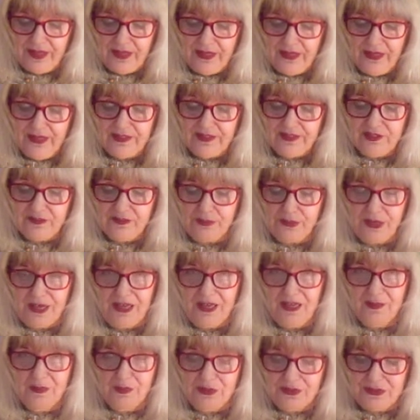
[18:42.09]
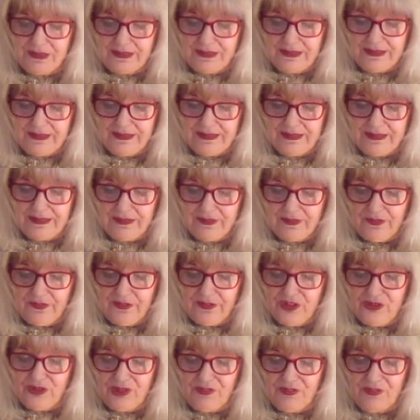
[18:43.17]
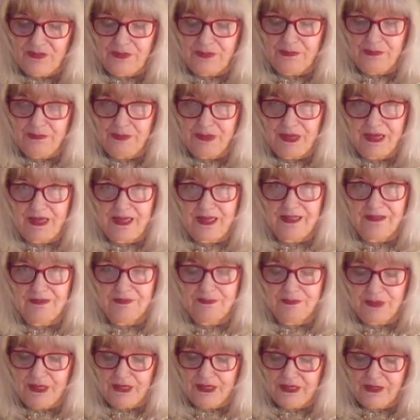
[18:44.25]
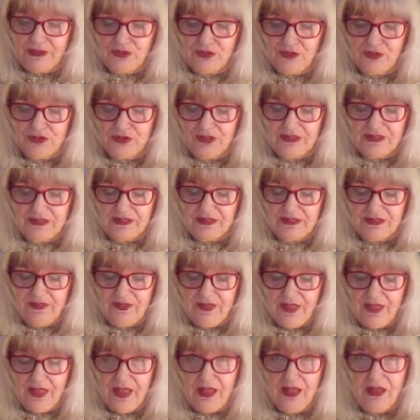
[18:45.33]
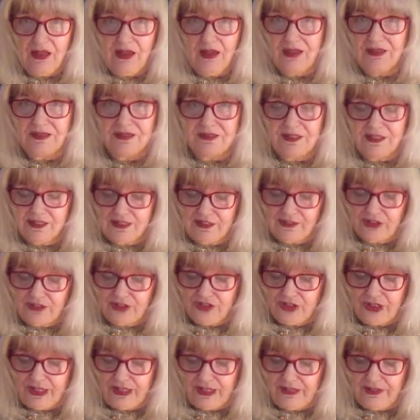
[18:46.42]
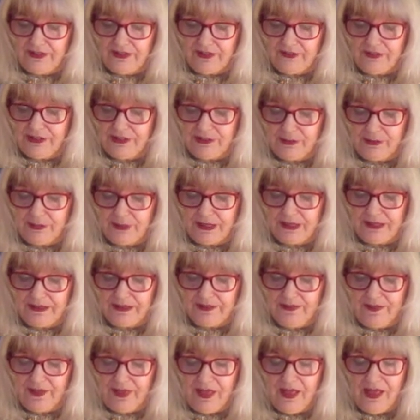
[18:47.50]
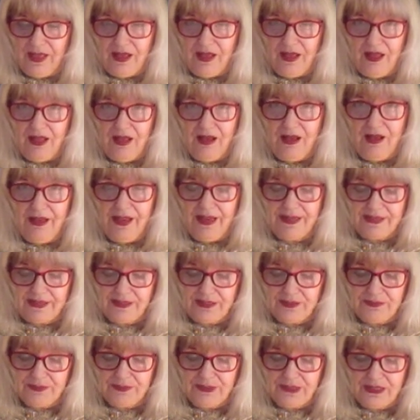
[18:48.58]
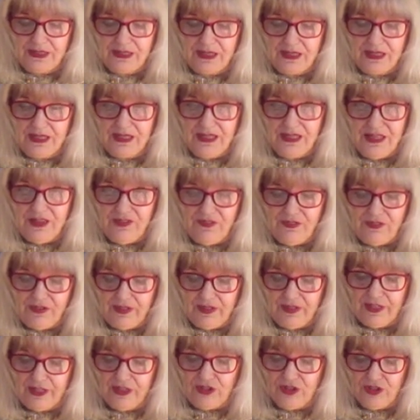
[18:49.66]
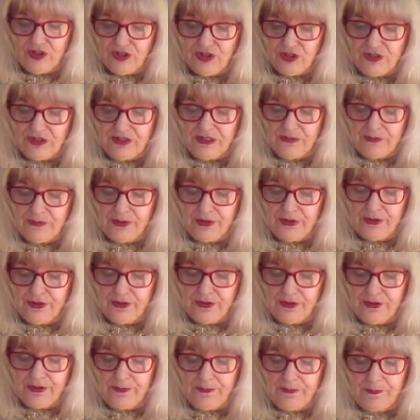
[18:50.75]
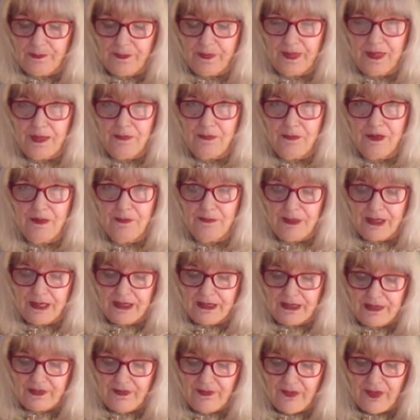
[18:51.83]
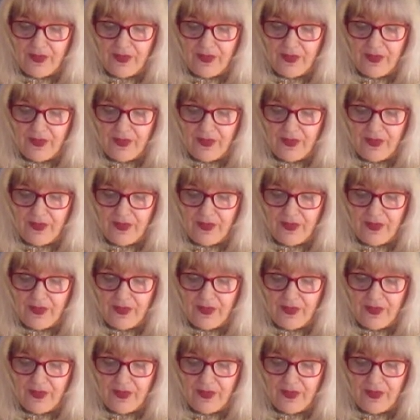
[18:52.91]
It's a bad one, he said. You have a bad, bad curse. I started to shake there on the bed. I had something evil, a curse in my arm, my body.